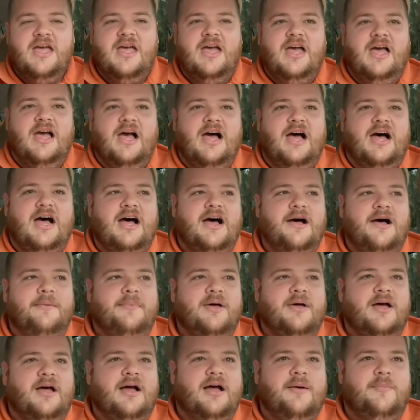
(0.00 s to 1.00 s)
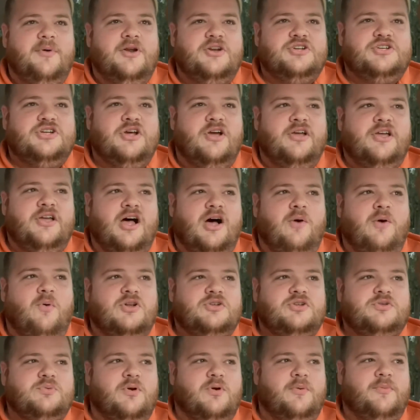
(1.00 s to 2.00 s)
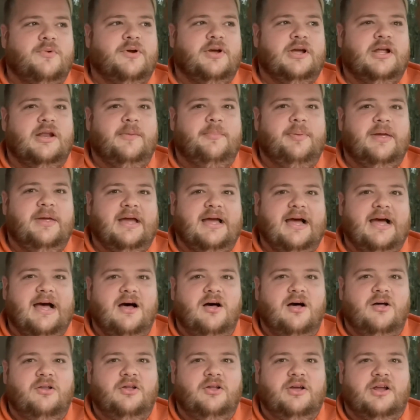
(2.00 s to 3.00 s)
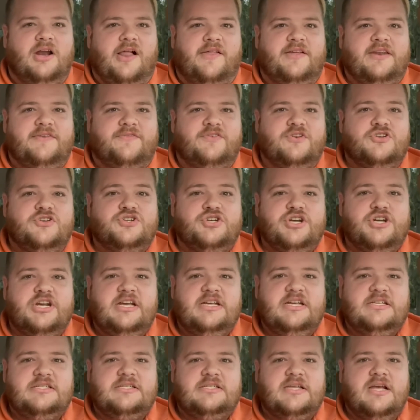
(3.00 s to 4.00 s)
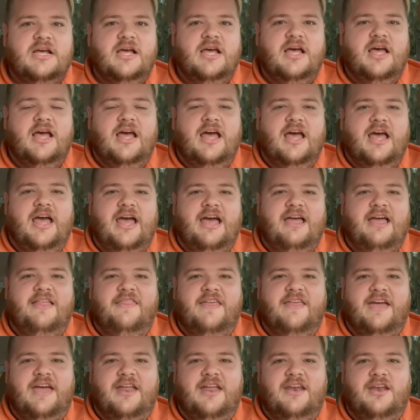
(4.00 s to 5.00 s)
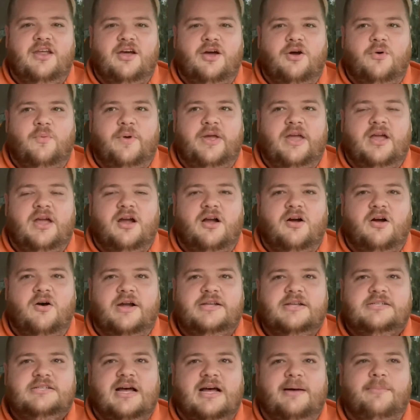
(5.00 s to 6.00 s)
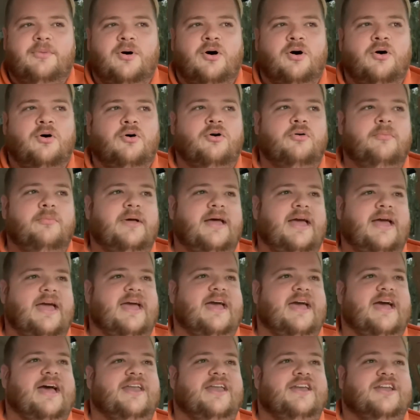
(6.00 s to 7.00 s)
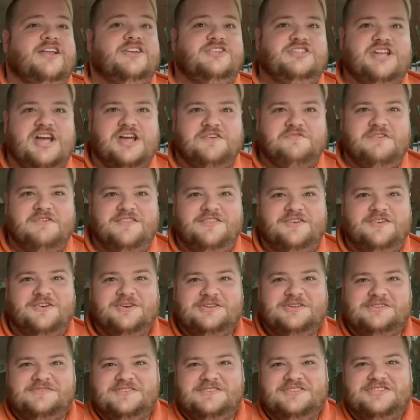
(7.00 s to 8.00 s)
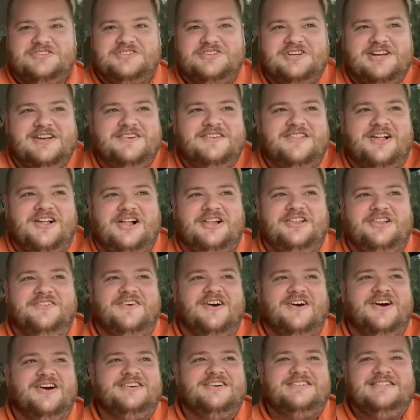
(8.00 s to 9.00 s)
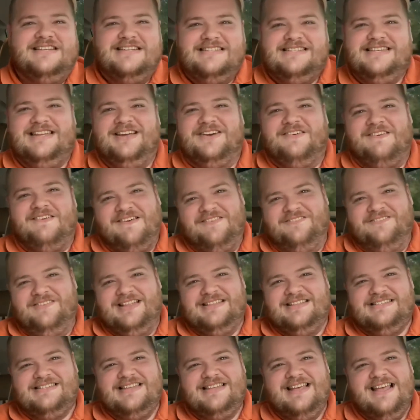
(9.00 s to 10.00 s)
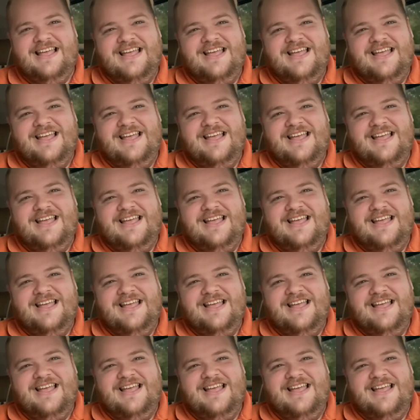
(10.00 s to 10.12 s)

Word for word: Um, I'm going to show y'all which one we're going to pick out, look at all the different trees. And then we are going to come home and decorate the Christmas tree with all of our Disney ornaments.